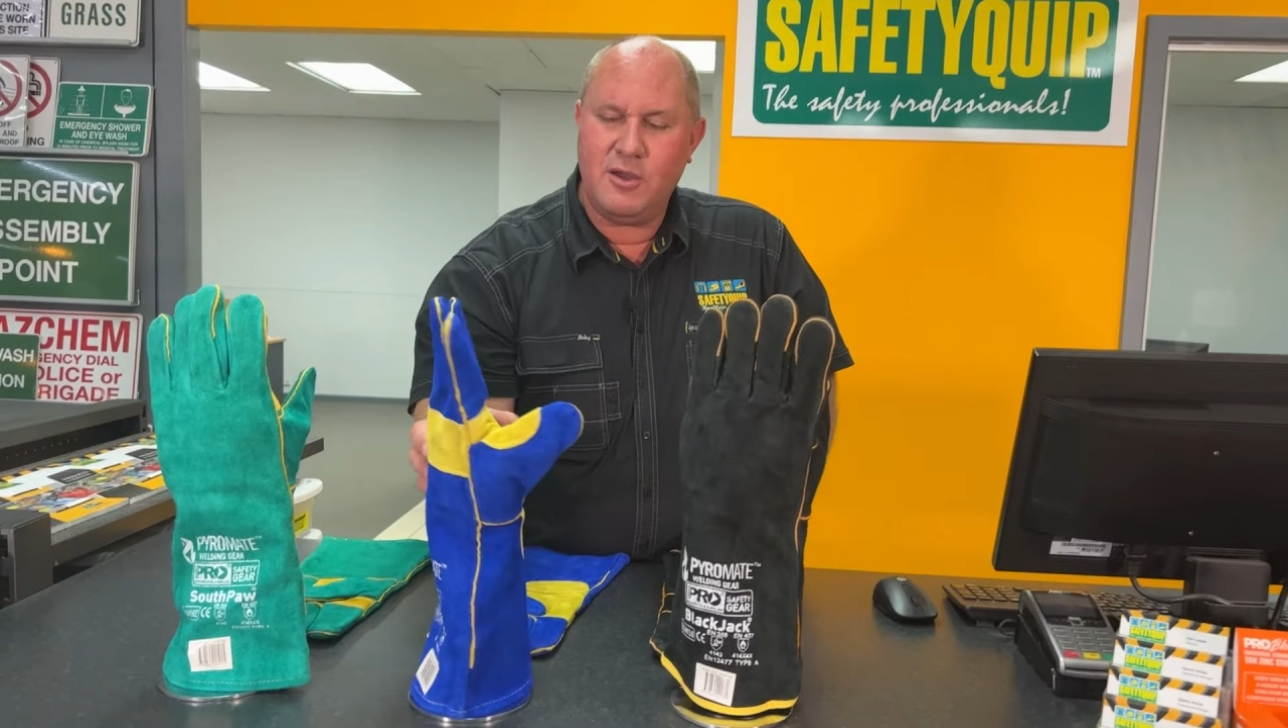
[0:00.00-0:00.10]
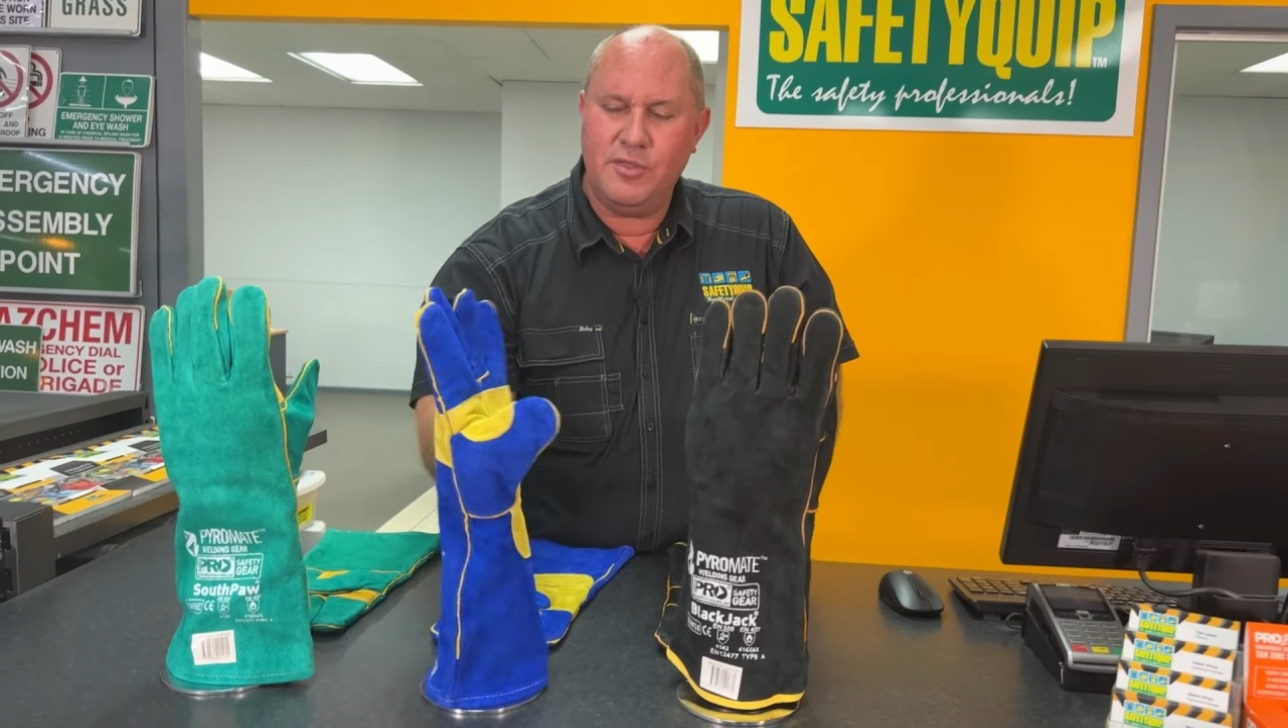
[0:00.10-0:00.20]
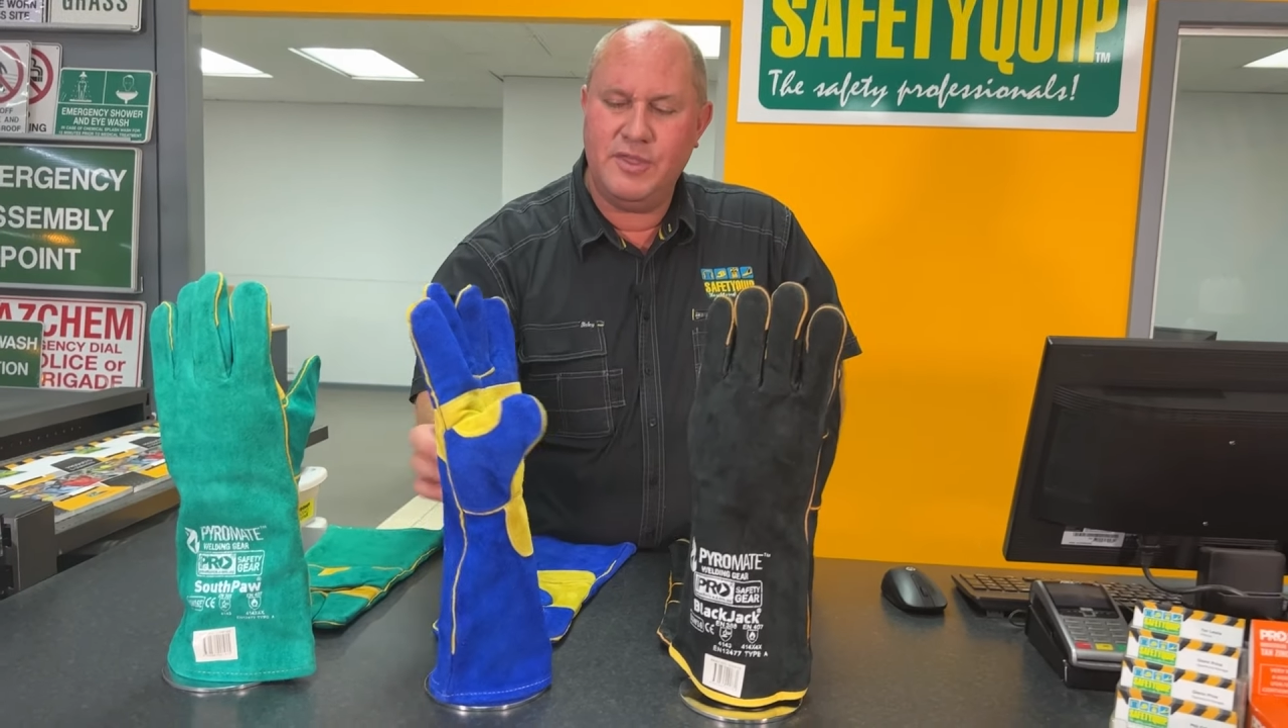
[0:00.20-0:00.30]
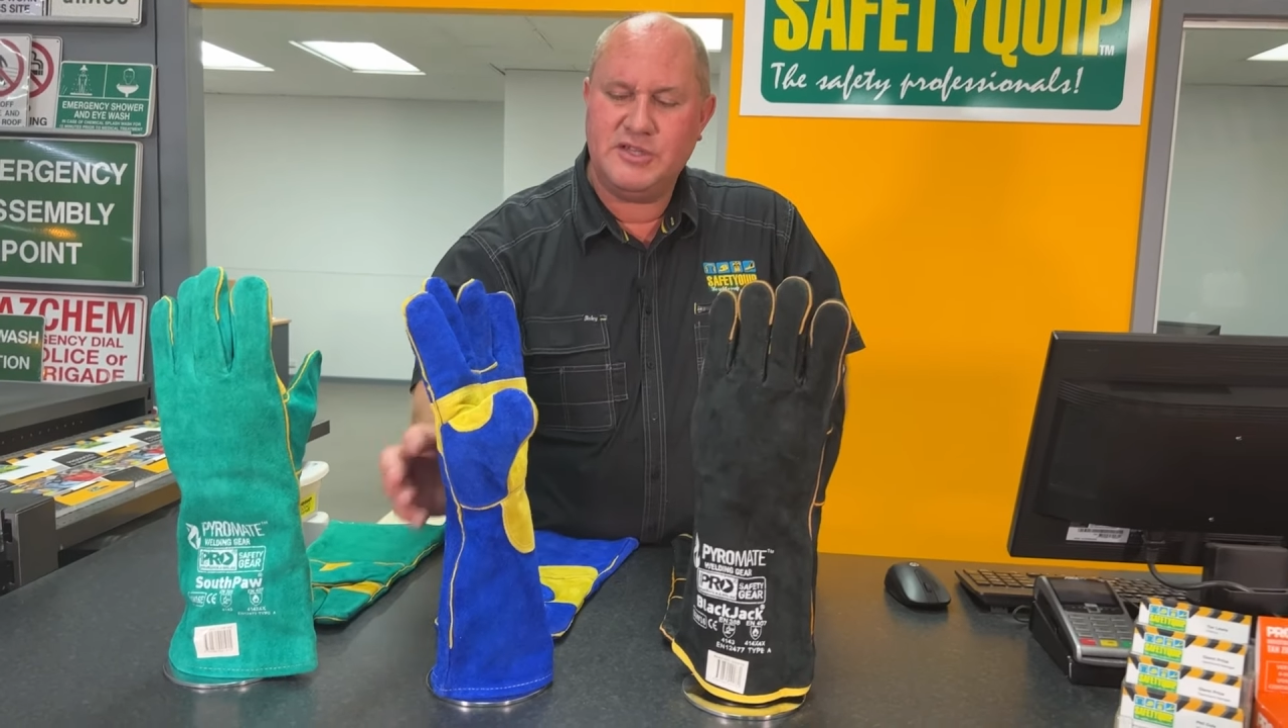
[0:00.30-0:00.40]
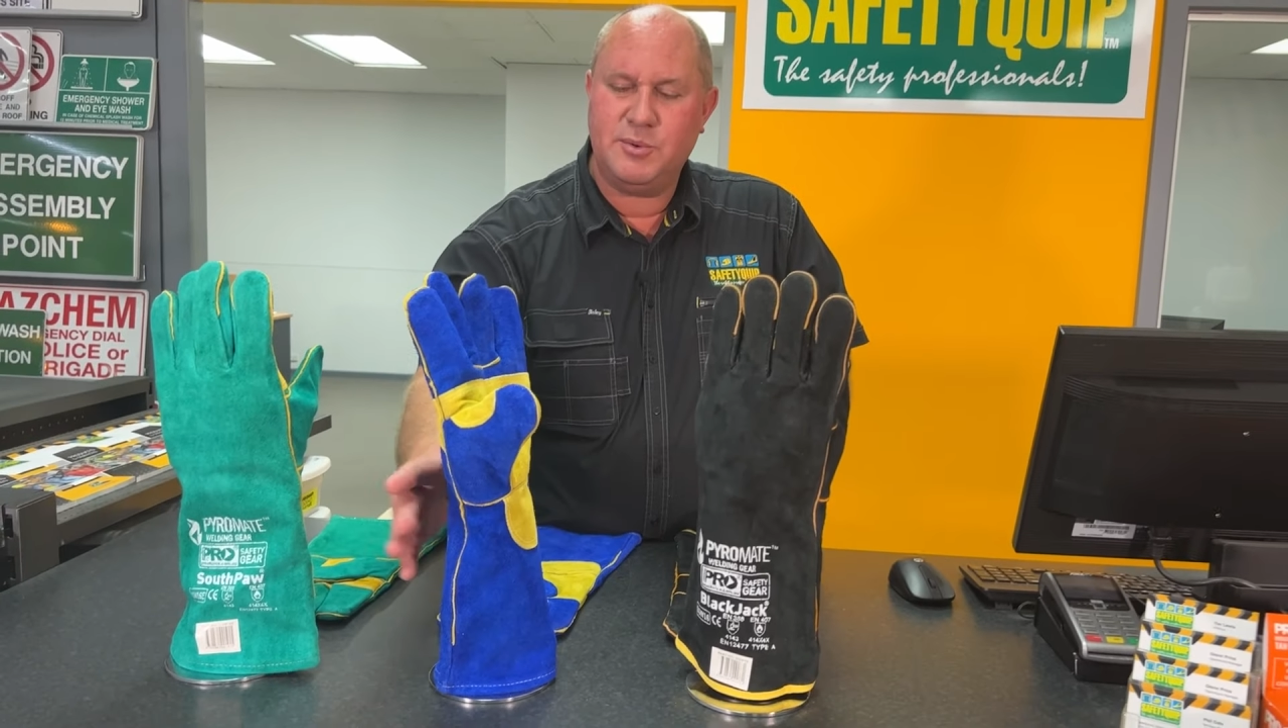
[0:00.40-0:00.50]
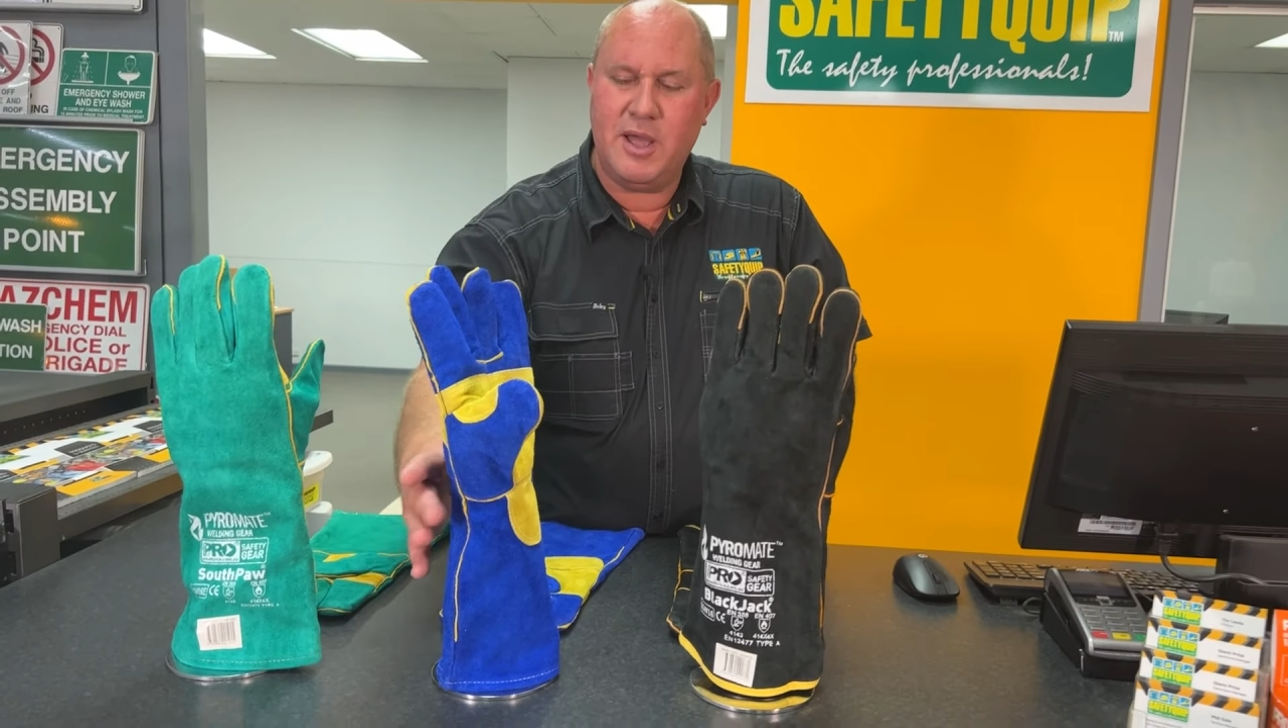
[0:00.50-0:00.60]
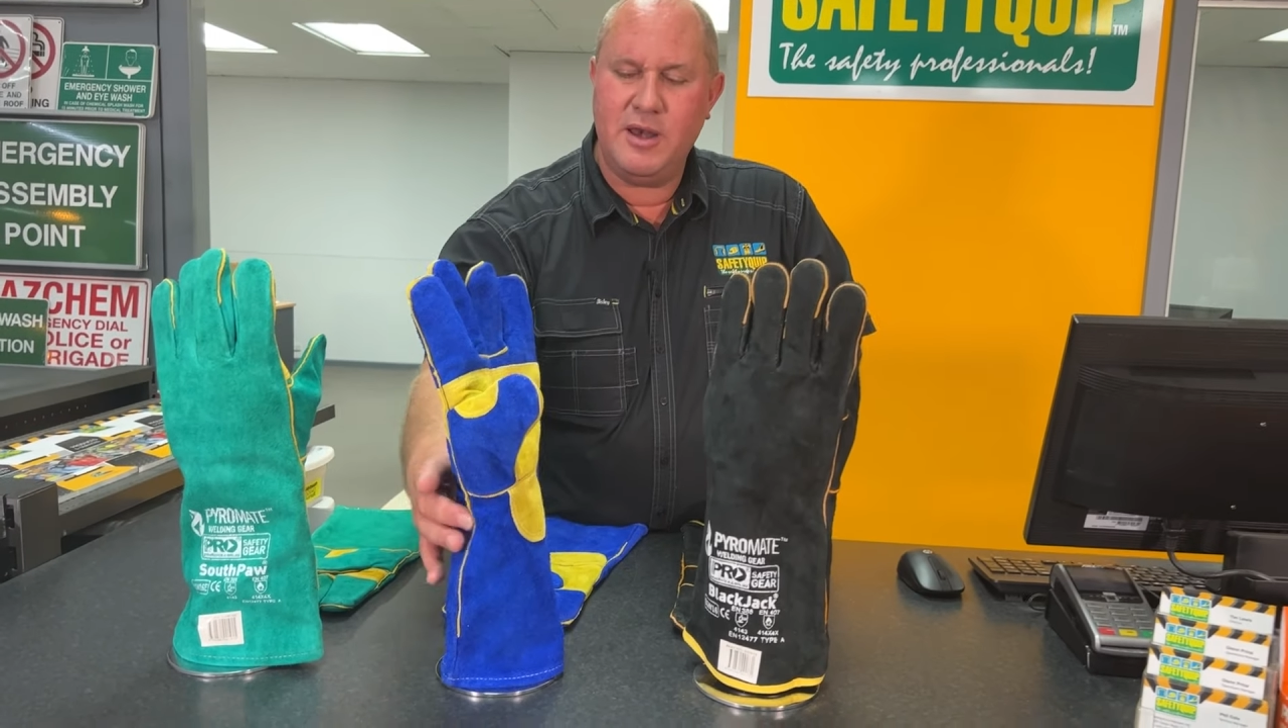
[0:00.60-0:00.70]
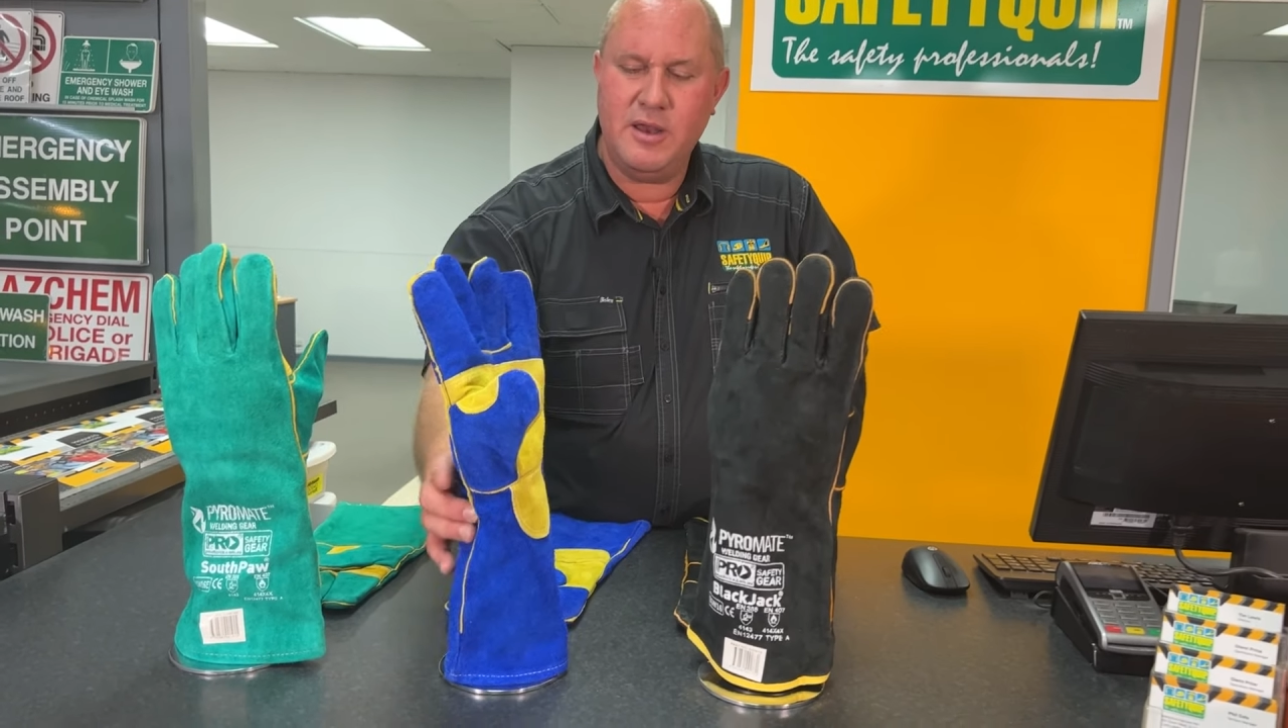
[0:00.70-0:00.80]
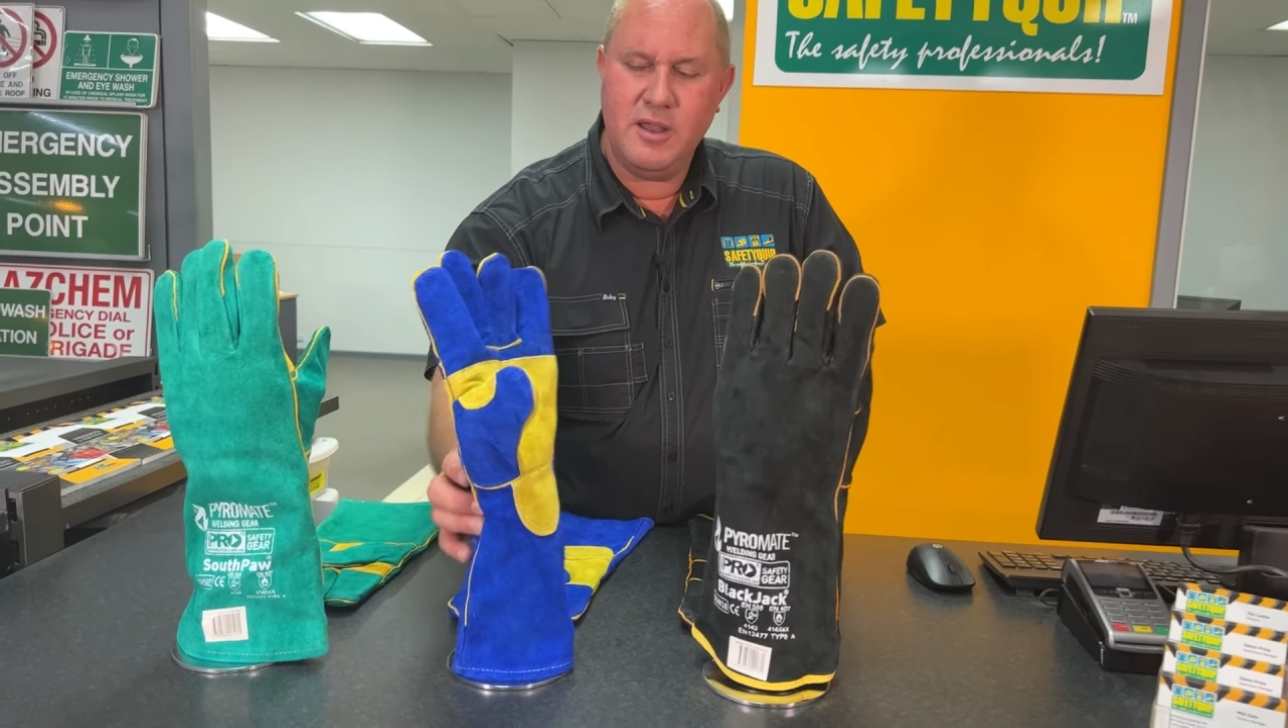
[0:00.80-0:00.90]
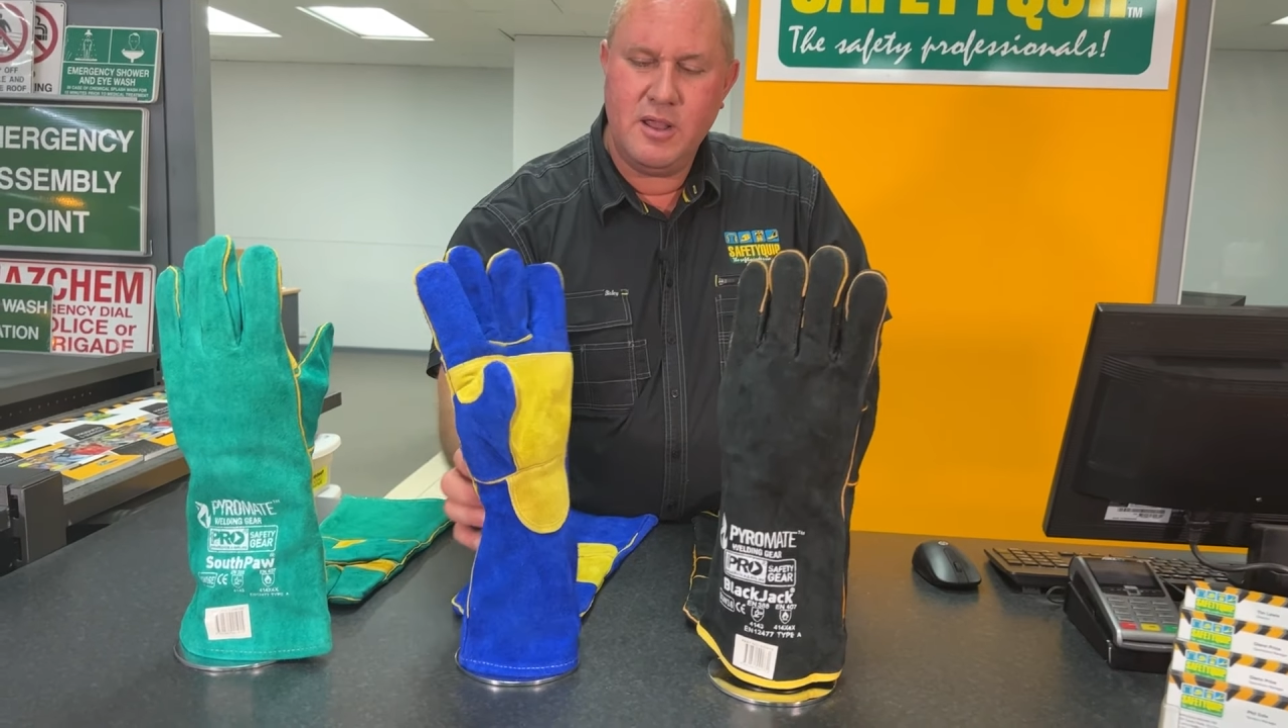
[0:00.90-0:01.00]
on this one